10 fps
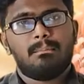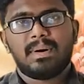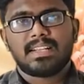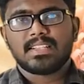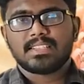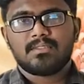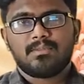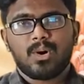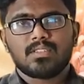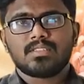petals in
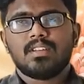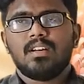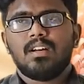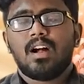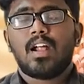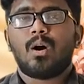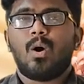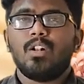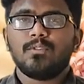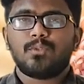flowers, and all the